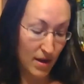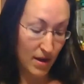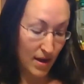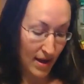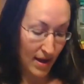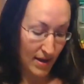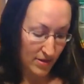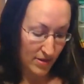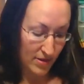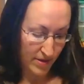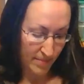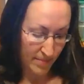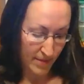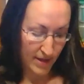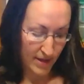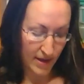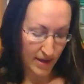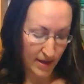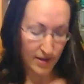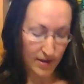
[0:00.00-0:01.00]
I look at my
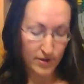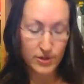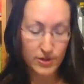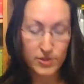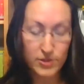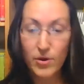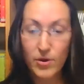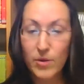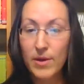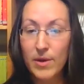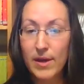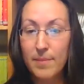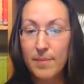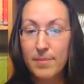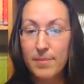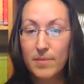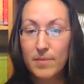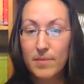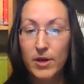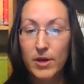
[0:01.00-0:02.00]
calendar. So I wake up
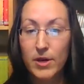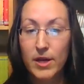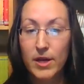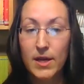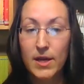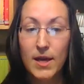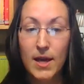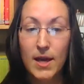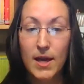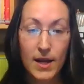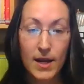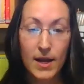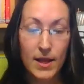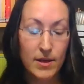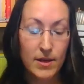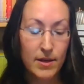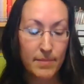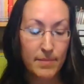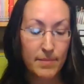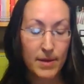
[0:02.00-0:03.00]
in the morning and I
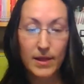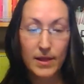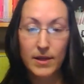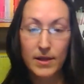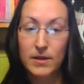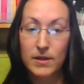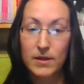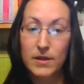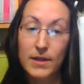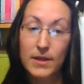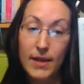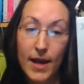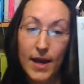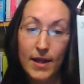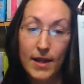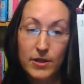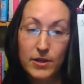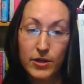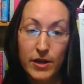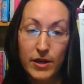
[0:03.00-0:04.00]
look at my little
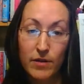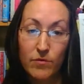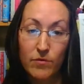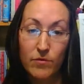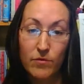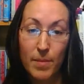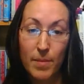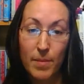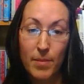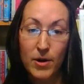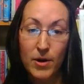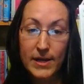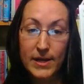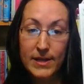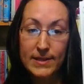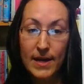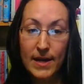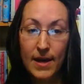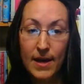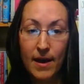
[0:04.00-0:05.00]
calendar here, what
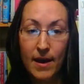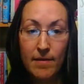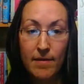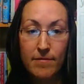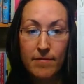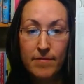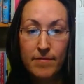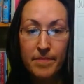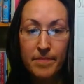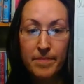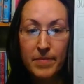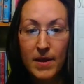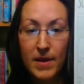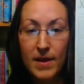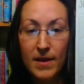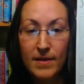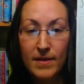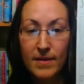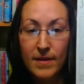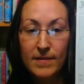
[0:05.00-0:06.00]
parties I have.
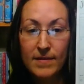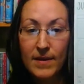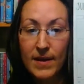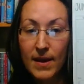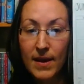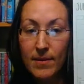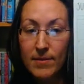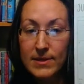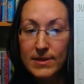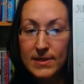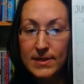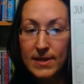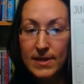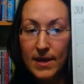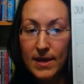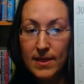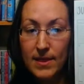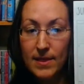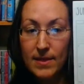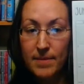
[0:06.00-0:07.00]
Now today was the
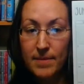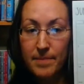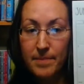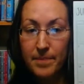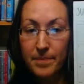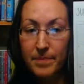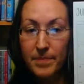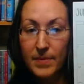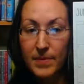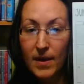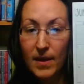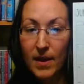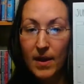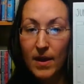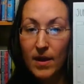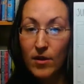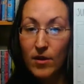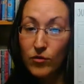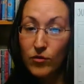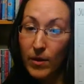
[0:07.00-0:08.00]
10th.
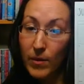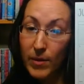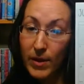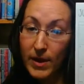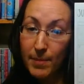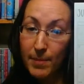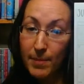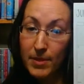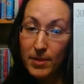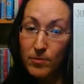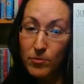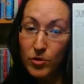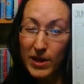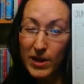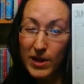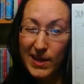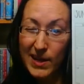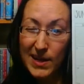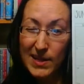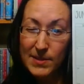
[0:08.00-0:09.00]
So I wake up in the
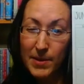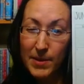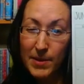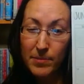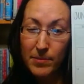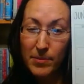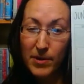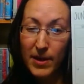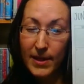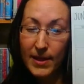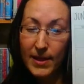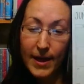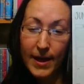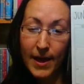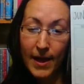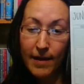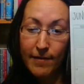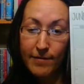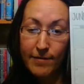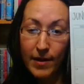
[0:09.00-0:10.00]
morning and I spend probably like a
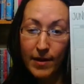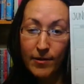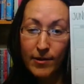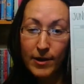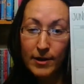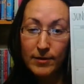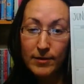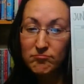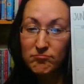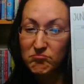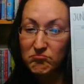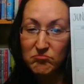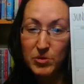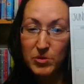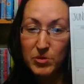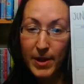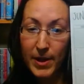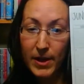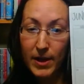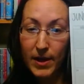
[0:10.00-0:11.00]
half hour,
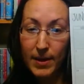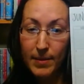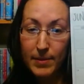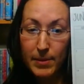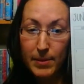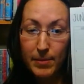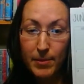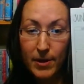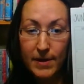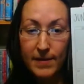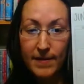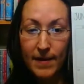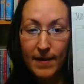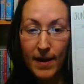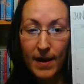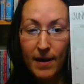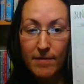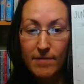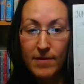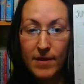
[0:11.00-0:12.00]
depending on how many parties I
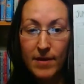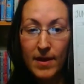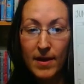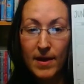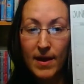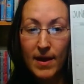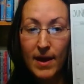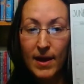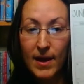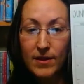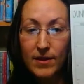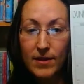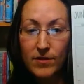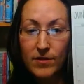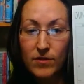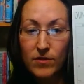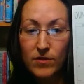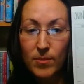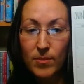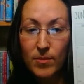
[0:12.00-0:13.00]
have. And I
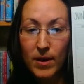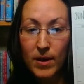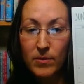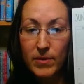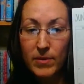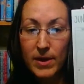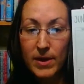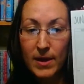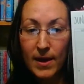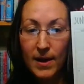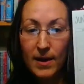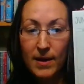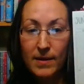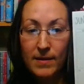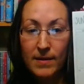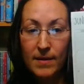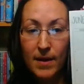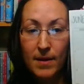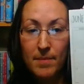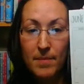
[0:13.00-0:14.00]
just do about a week ahead of
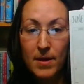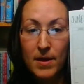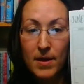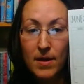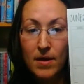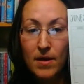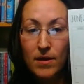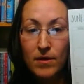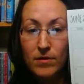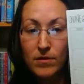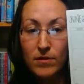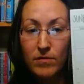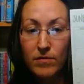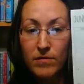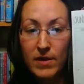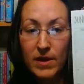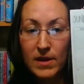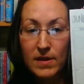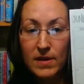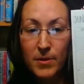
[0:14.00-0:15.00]
time. So
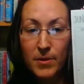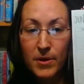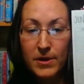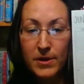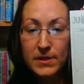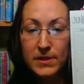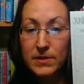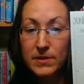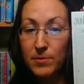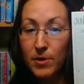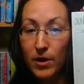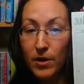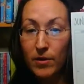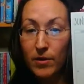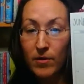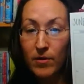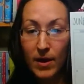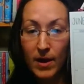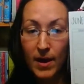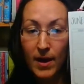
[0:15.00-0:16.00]
Vicky's party's tomorrow.